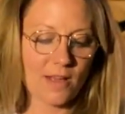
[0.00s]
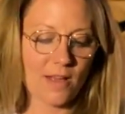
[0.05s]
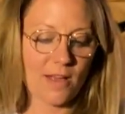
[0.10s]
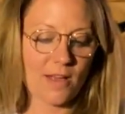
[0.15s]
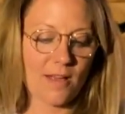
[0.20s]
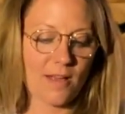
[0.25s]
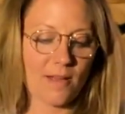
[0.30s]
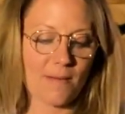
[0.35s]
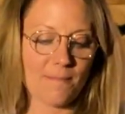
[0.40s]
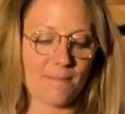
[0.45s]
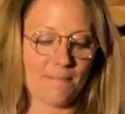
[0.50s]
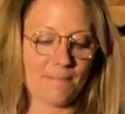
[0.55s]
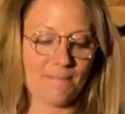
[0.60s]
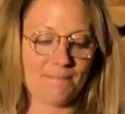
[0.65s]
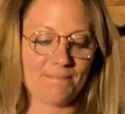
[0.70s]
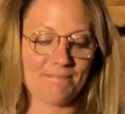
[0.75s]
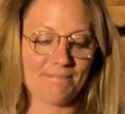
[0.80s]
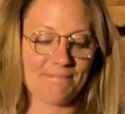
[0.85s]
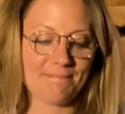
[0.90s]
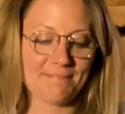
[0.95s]

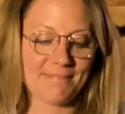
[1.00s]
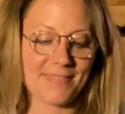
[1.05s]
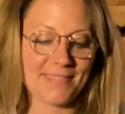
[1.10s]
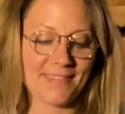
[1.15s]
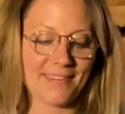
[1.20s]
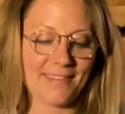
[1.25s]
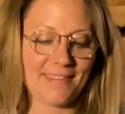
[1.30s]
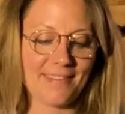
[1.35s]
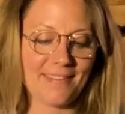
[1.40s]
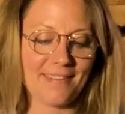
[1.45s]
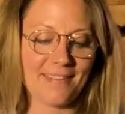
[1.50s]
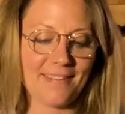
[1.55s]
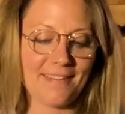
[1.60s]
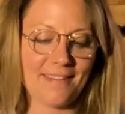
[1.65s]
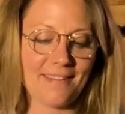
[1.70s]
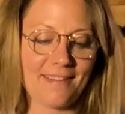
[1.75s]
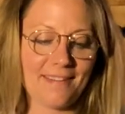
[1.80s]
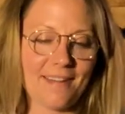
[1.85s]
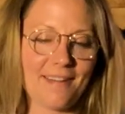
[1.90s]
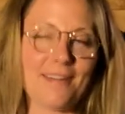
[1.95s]

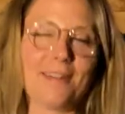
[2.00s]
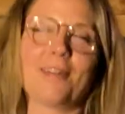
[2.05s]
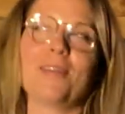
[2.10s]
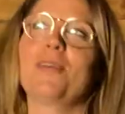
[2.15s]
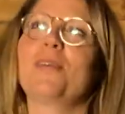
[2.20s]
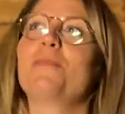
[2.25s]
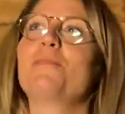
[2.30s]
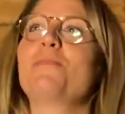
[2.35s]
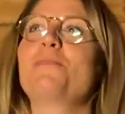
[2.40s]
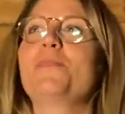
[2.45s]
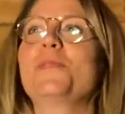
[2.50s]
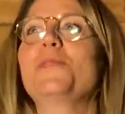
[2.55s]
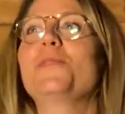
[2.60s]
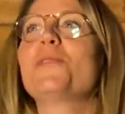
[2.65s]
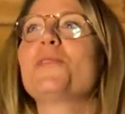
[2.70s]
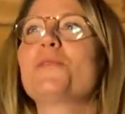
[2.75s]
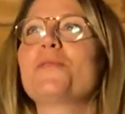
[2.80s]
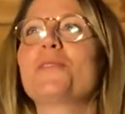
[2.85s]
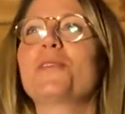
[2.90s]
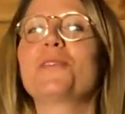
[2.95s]
on a
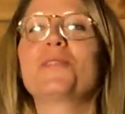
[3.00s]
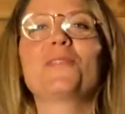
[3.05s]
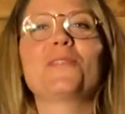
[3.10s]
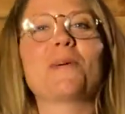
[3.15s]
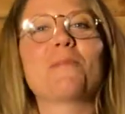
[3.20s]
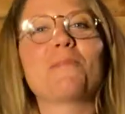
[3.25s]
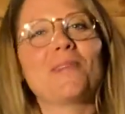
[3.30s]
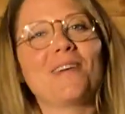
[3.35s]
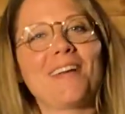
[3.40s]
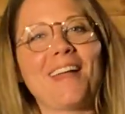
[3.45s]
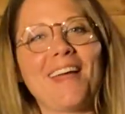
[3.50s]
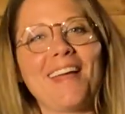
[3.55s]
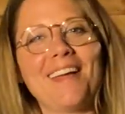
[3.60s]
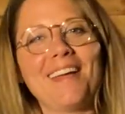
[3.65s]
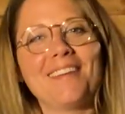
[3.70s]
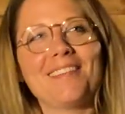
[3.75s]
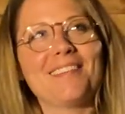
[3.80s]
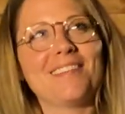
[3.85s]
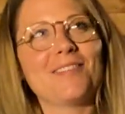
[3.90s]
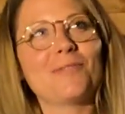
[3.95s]
beautiful summer
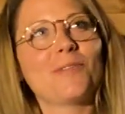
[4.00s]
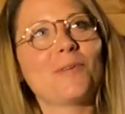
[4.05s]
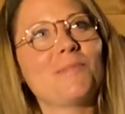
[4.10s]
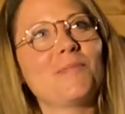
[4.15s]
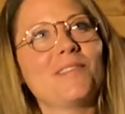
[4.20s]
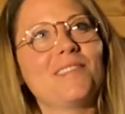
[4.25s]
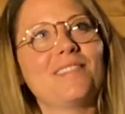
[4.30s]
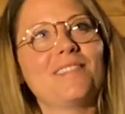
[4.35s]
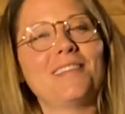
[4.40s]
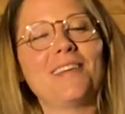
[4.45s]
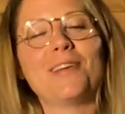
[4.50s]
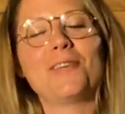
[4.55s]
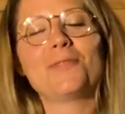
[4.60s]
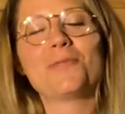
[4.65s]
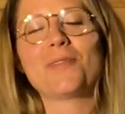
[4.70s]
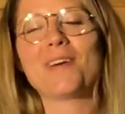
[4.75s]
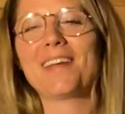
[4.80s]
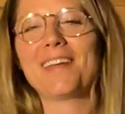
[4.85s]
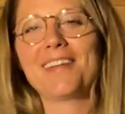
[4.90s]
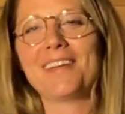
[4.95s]
night on the
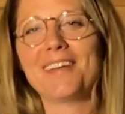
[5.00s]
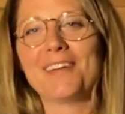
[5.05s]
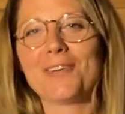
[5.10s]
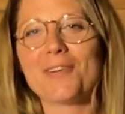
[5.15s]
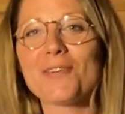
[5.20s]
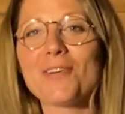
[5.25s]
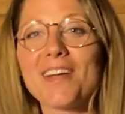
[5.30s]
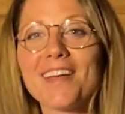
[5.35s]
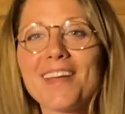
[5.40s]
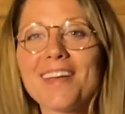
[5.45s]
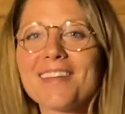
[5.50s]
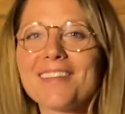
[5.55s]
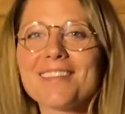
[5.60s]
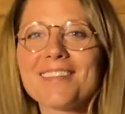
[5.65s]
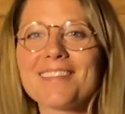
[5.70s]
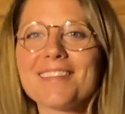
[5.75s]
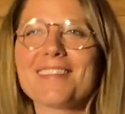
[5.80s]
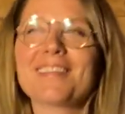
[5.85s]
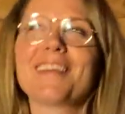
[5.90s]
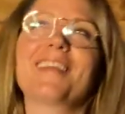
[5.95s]
stage where I can hear crickets.